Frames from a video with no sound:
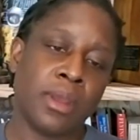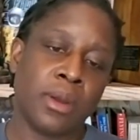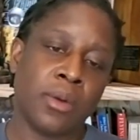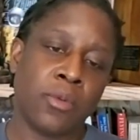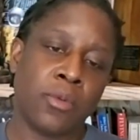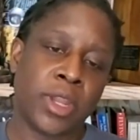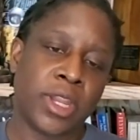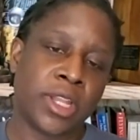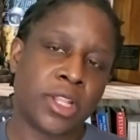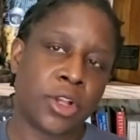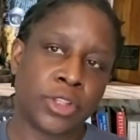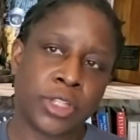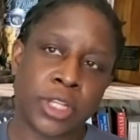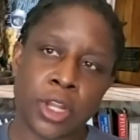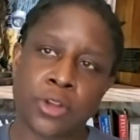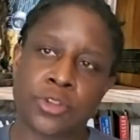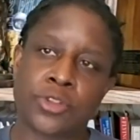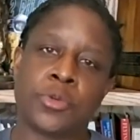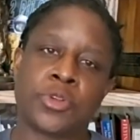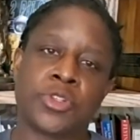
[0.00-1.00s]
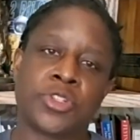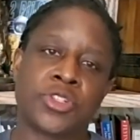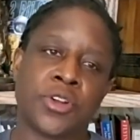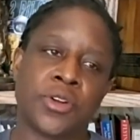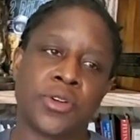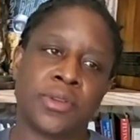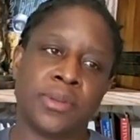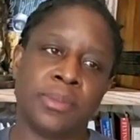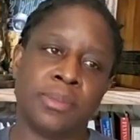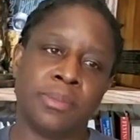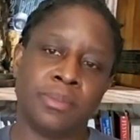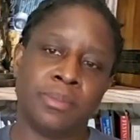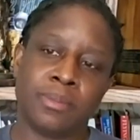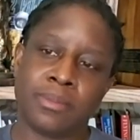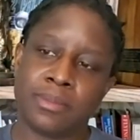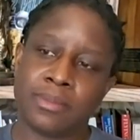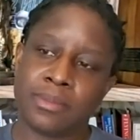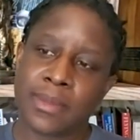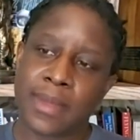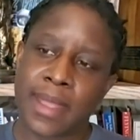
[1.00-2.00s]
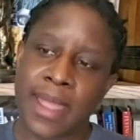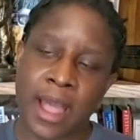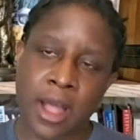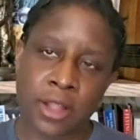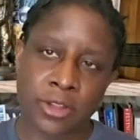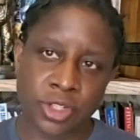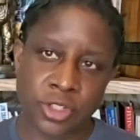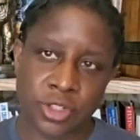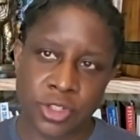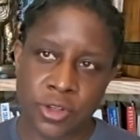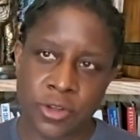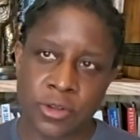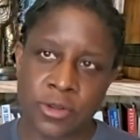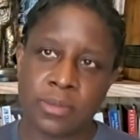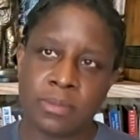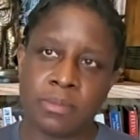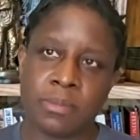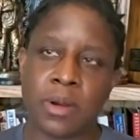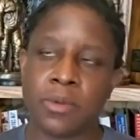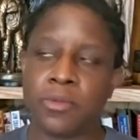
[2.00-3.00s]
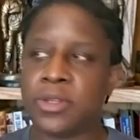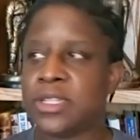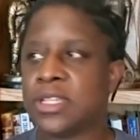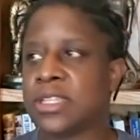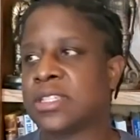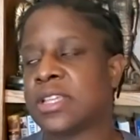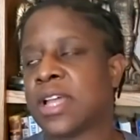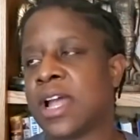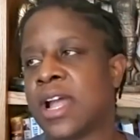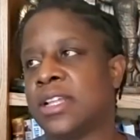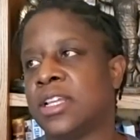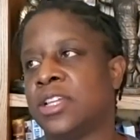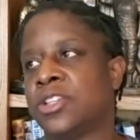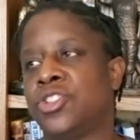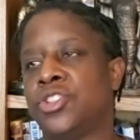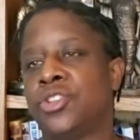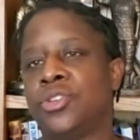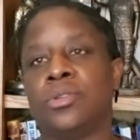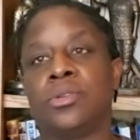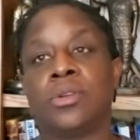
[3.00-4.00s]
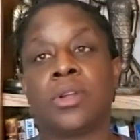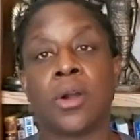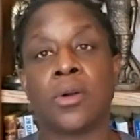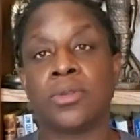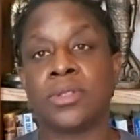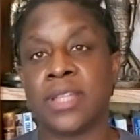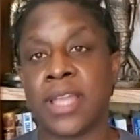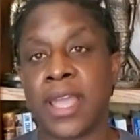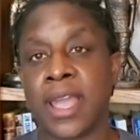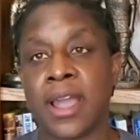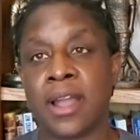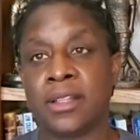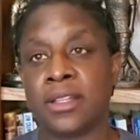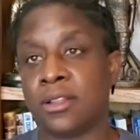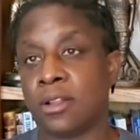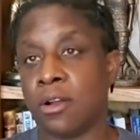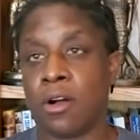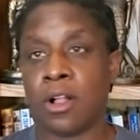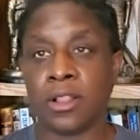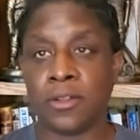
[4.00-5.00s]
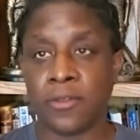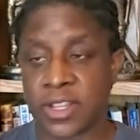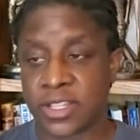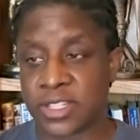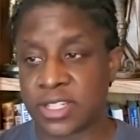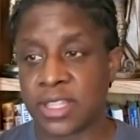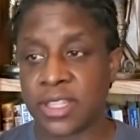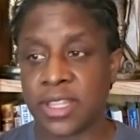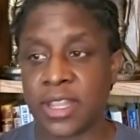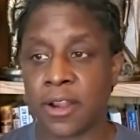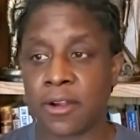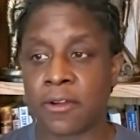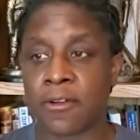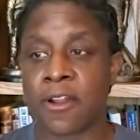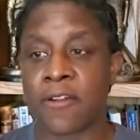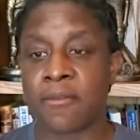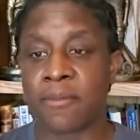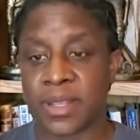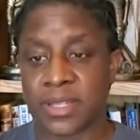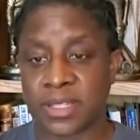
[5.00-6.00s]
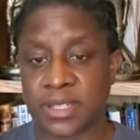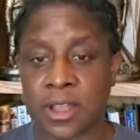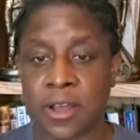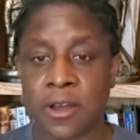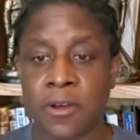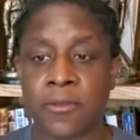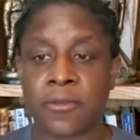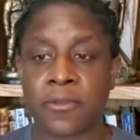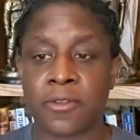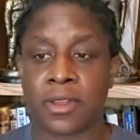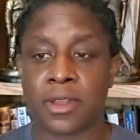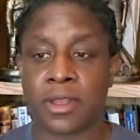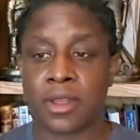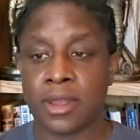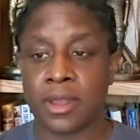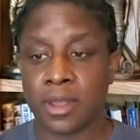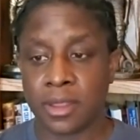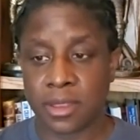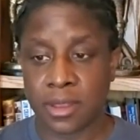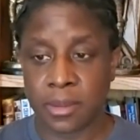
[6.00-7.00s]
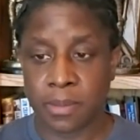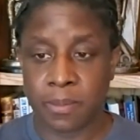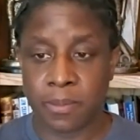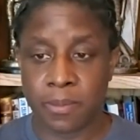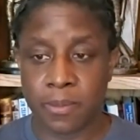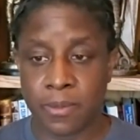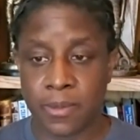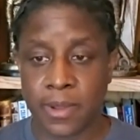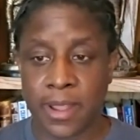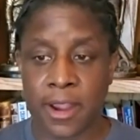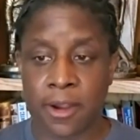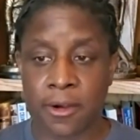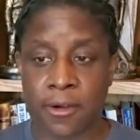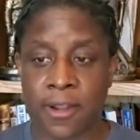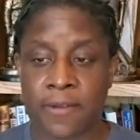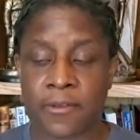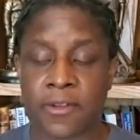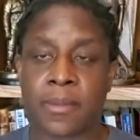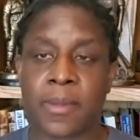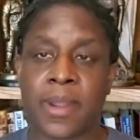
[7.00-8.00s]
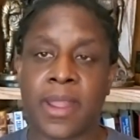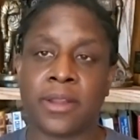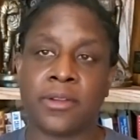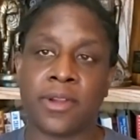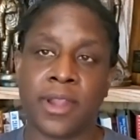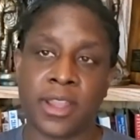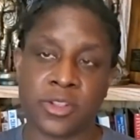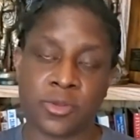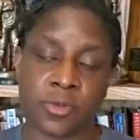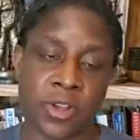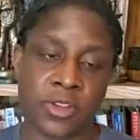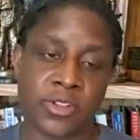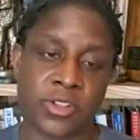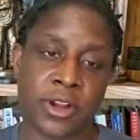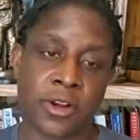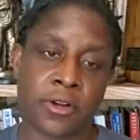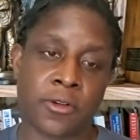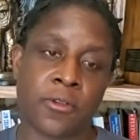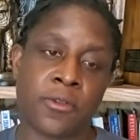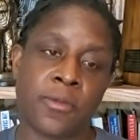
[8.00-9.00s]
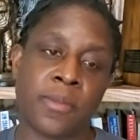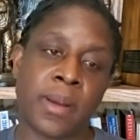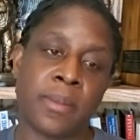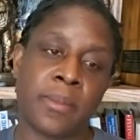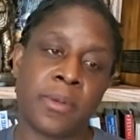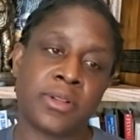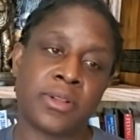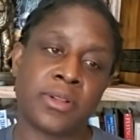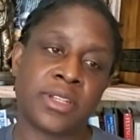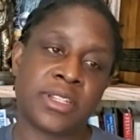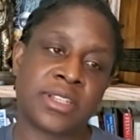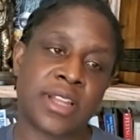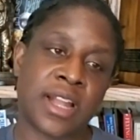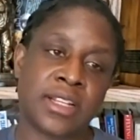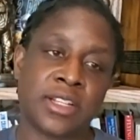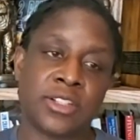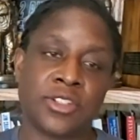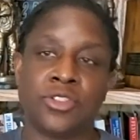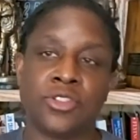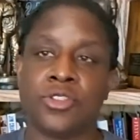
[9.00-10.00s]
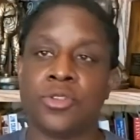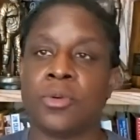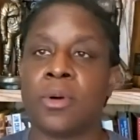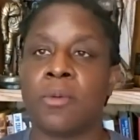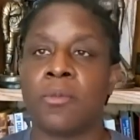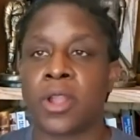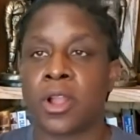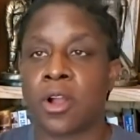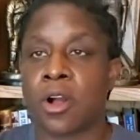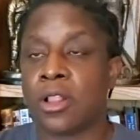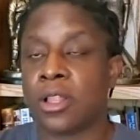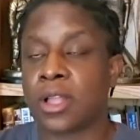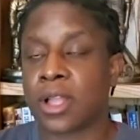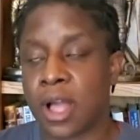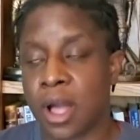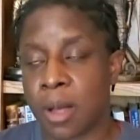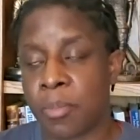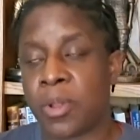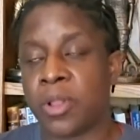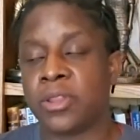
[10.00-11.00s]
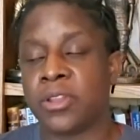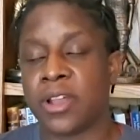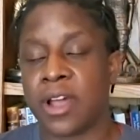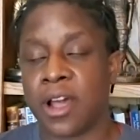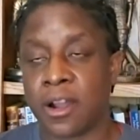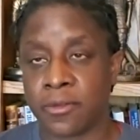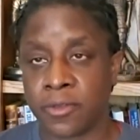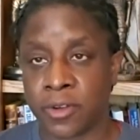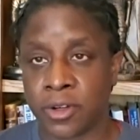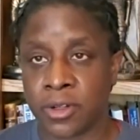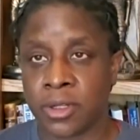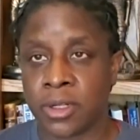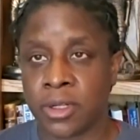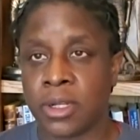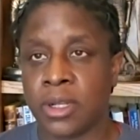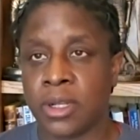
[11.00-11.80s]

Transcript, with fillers: We can only go to a certain altitude, but we decided to go down, and all of us in the aircraft, myself, aircraft commander as well as air crew member decided to do what we call a coupled hover.